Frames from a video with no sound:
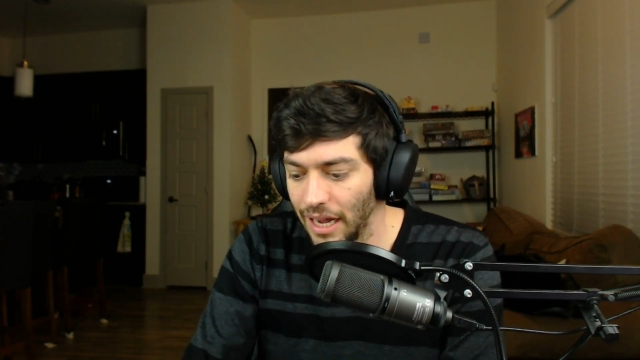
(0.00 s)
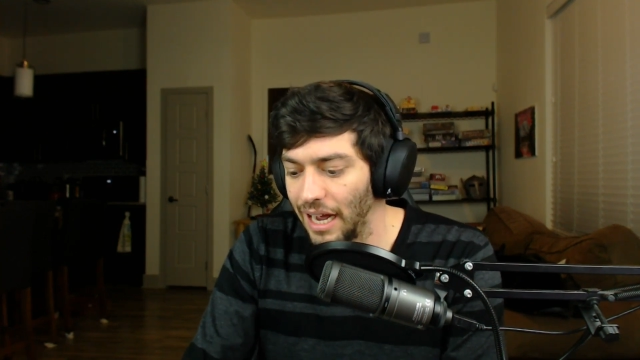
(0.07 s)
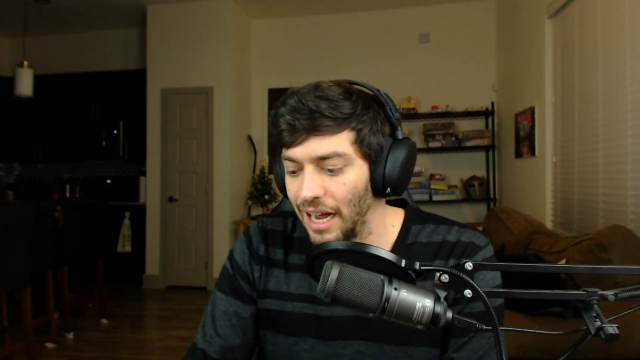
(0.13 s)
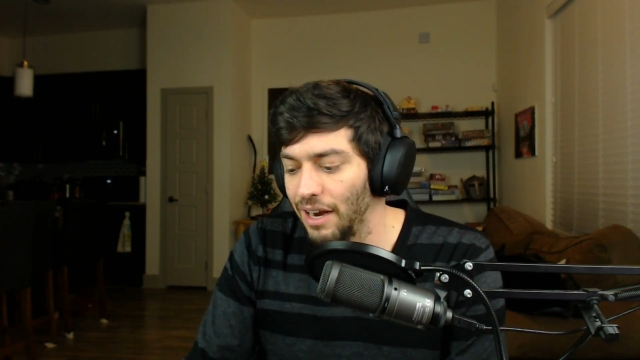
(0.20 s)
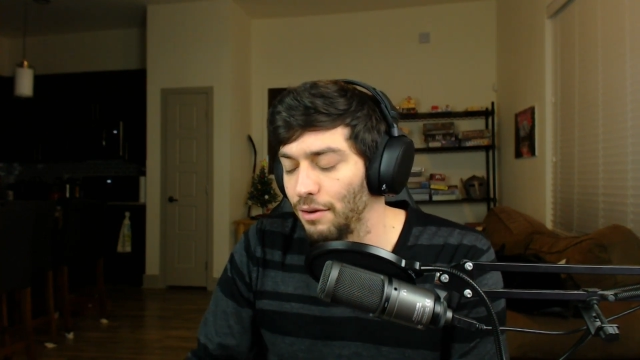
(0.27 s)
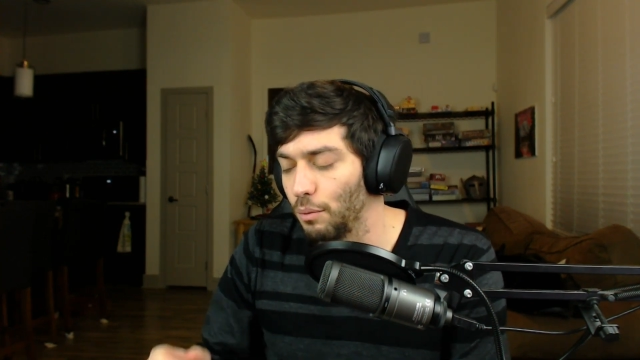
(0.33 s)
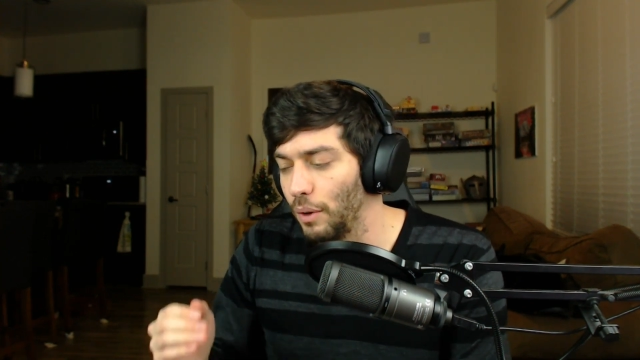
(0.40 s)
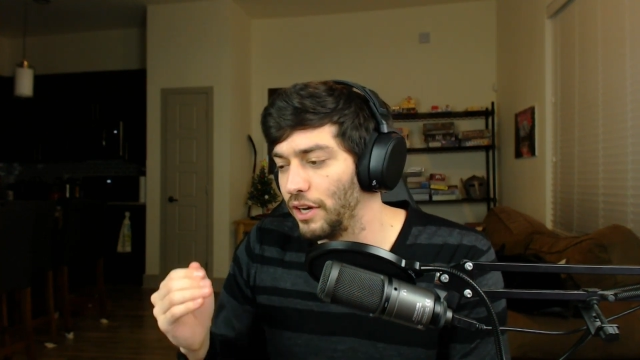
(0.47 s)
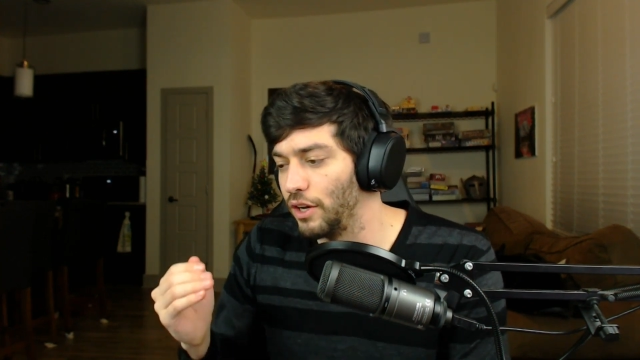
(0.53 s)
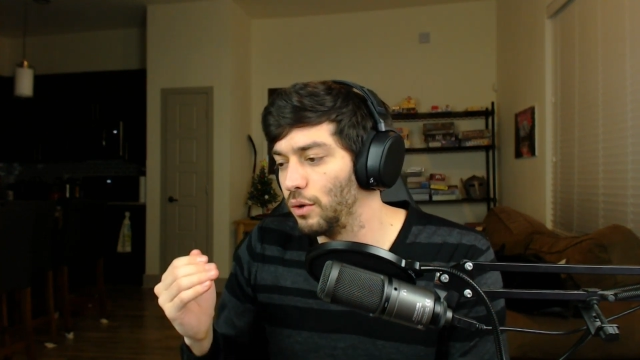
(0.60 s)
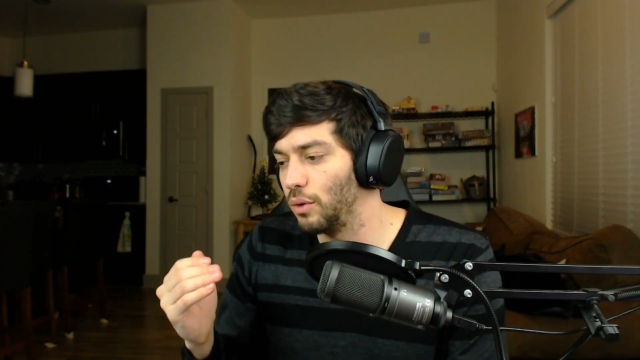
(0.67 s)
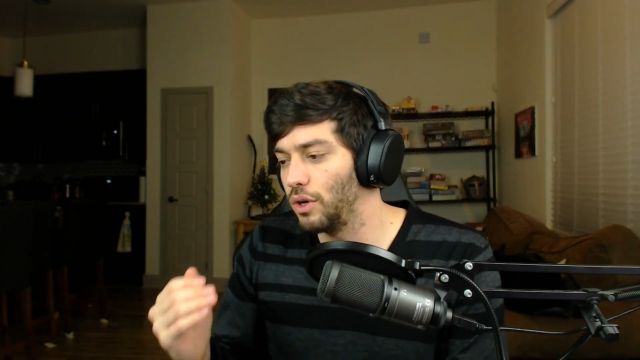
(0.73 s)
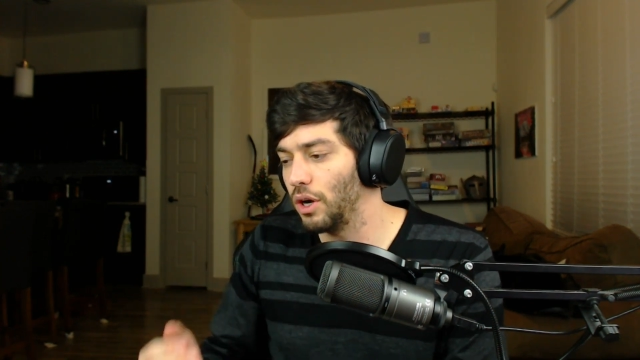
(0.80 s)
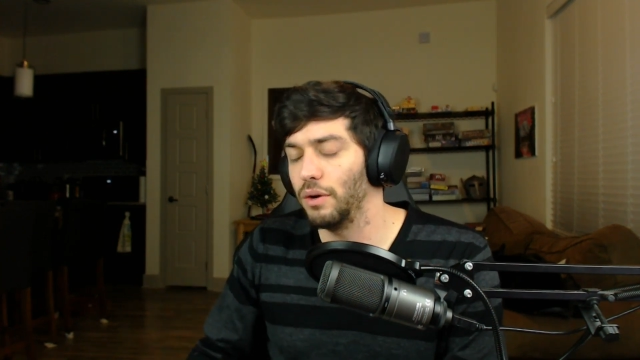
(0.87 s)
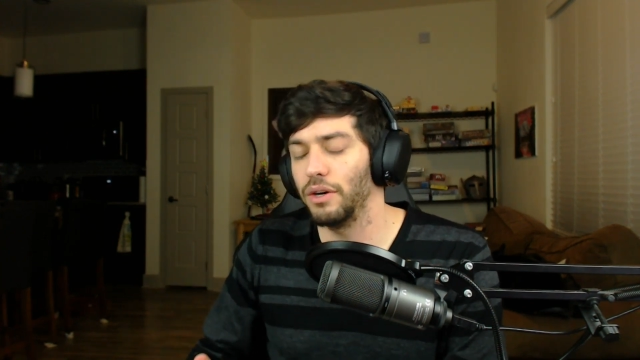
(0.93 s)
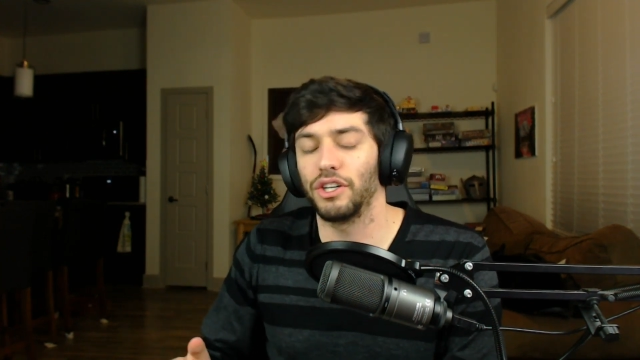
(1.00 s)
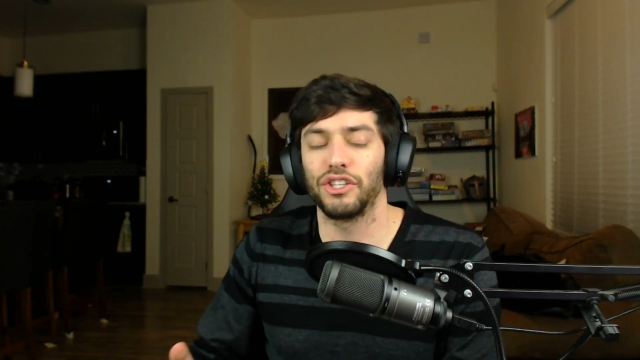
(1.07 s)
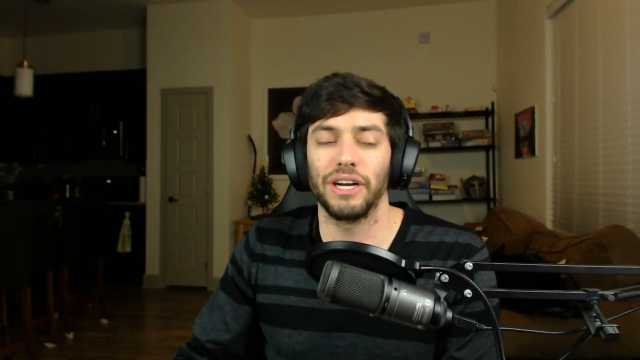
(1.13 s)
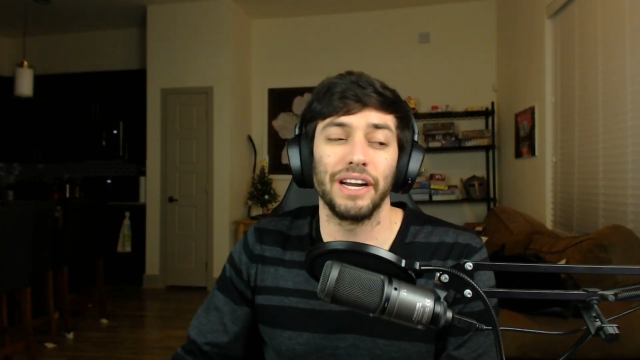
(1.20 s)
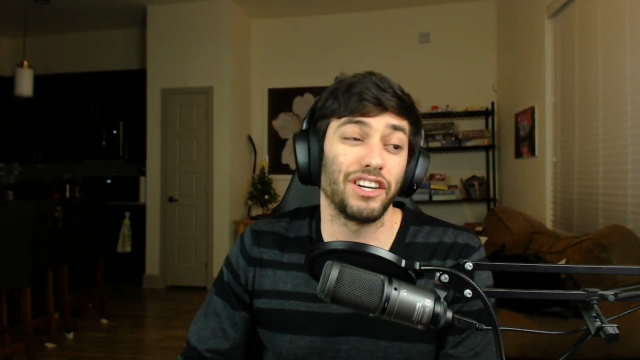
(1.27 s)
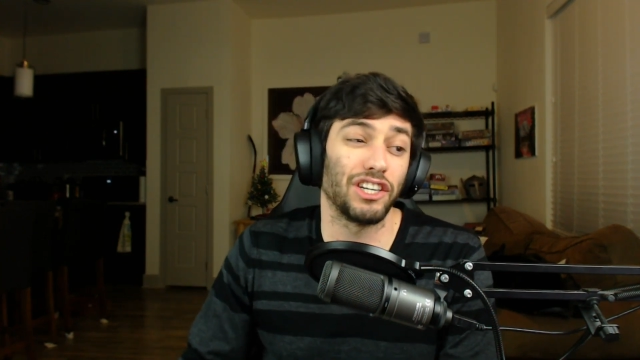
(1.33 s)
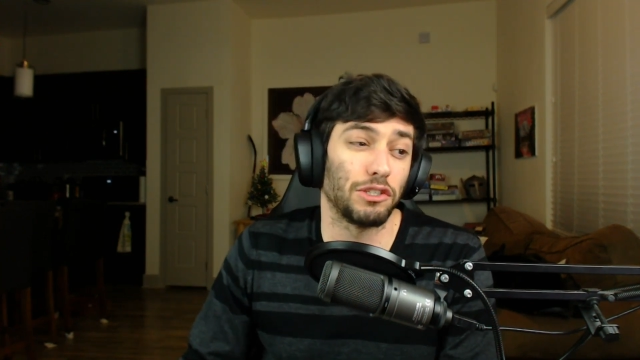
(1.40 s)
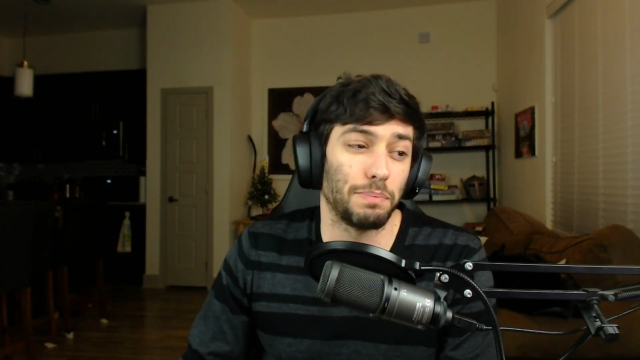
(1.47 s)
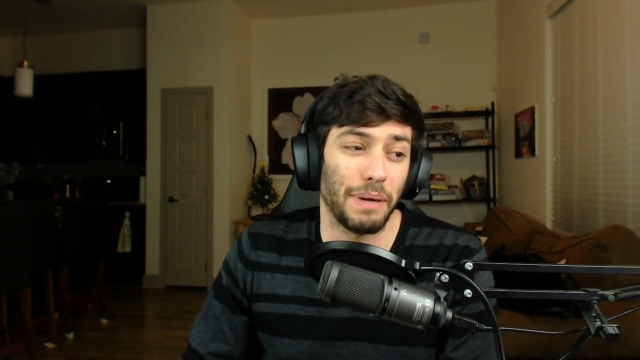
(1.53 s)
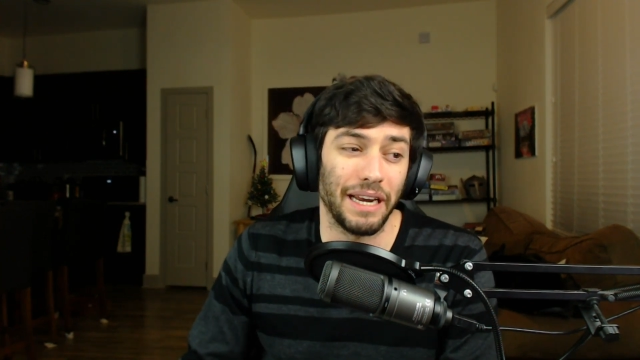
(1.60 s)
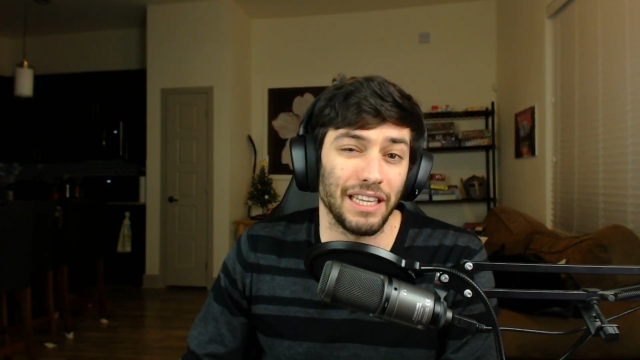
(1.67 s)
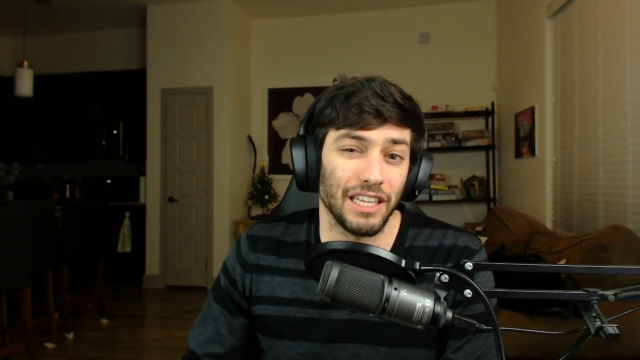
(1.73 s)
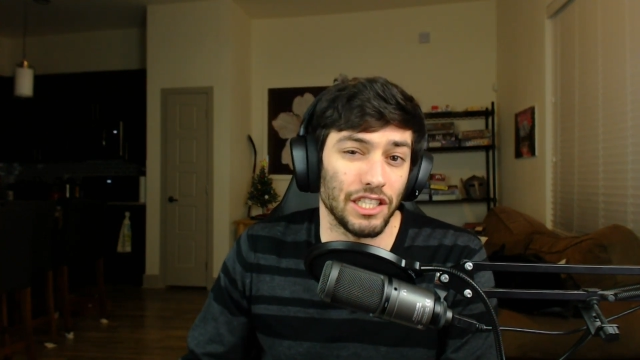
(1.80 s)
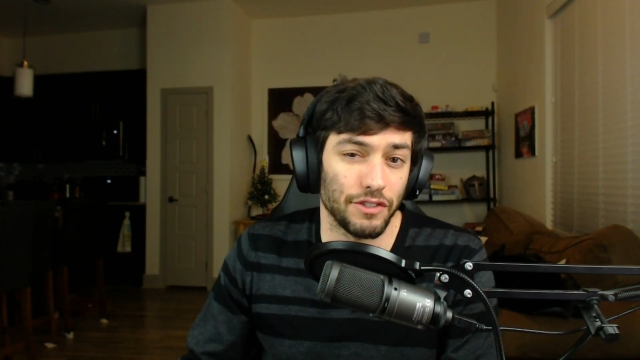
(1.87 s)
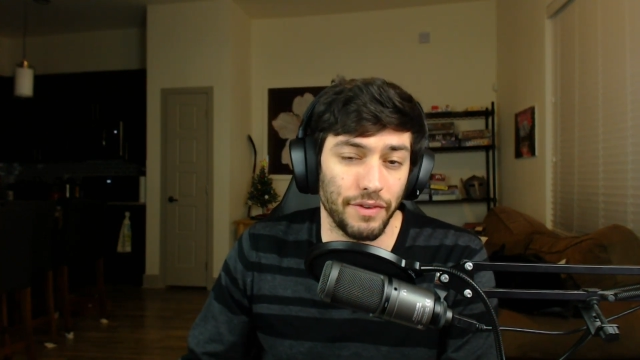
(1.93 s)
And when you go to track your
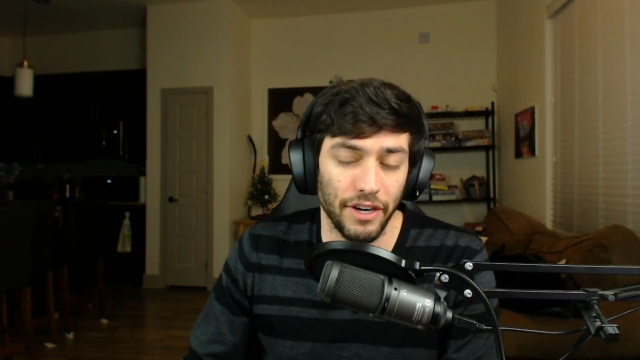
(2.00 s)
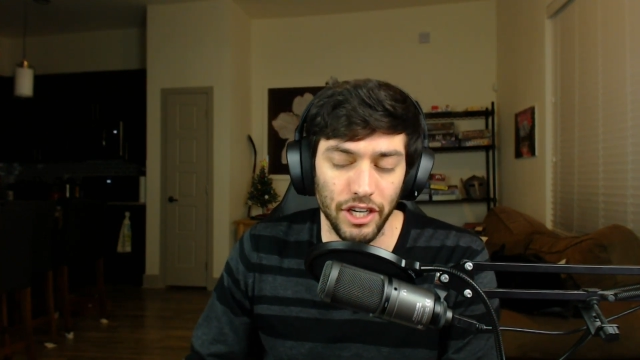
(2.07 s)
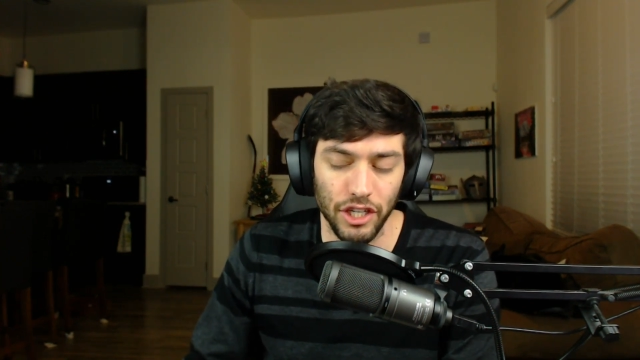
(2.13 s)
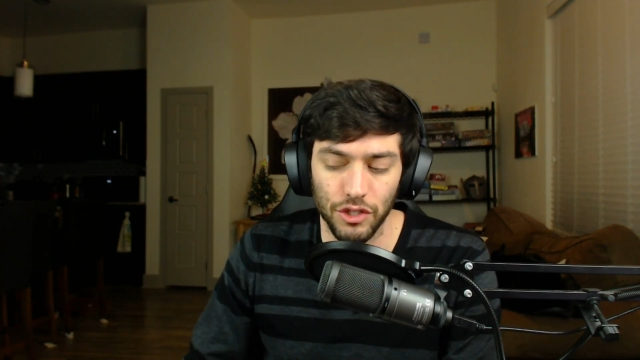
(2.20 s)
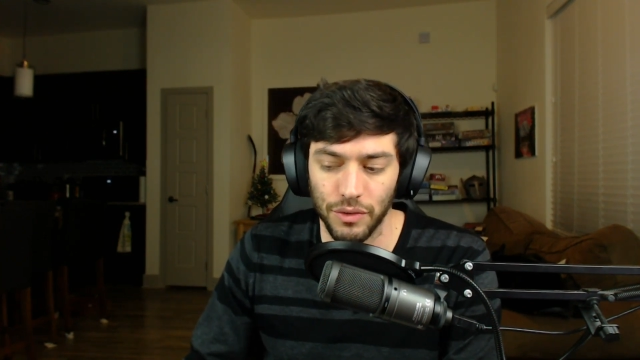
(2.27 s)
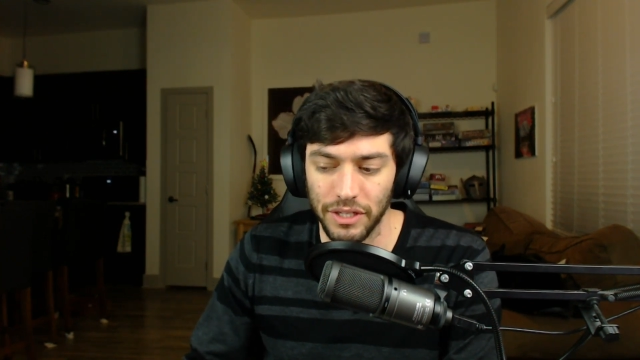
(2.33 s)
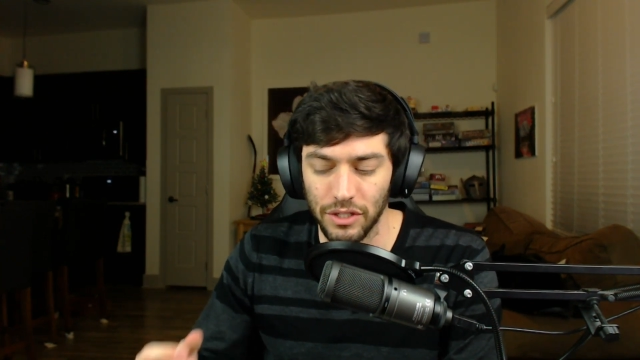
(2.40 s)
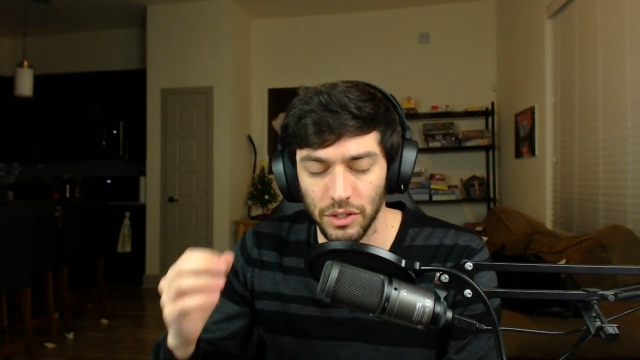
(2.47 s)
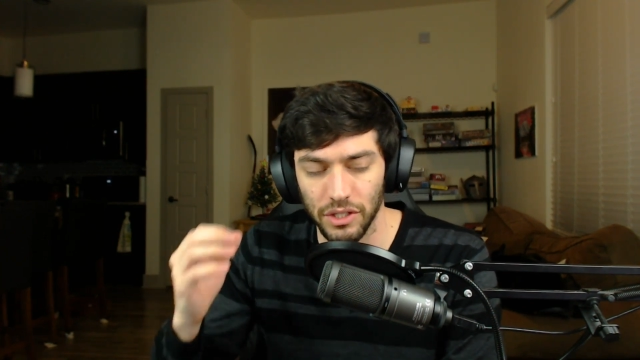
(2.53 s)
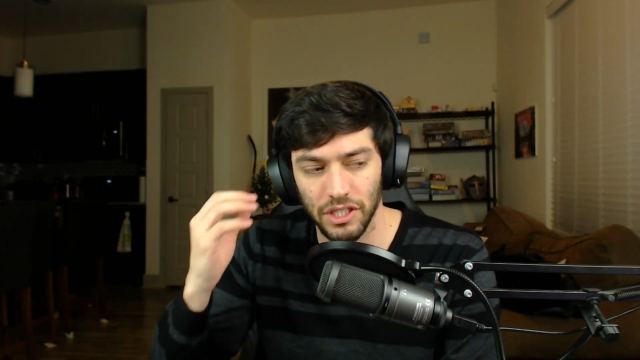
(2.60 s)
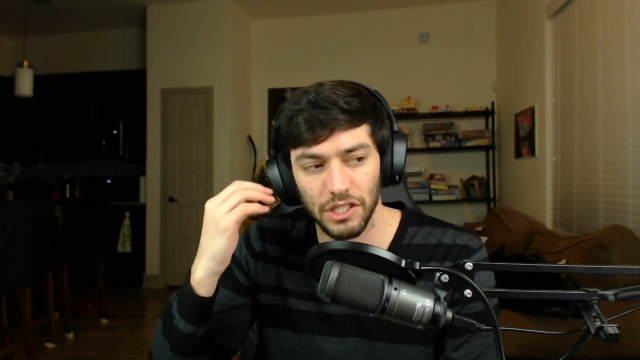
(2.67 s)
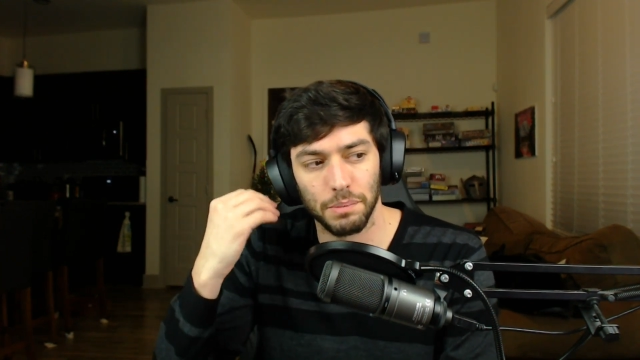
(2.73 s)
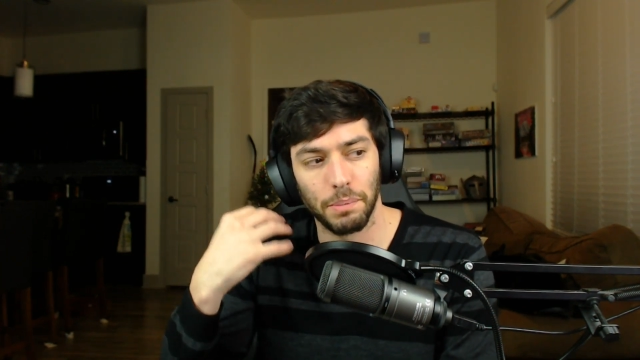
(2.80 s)
spending, there's various resources.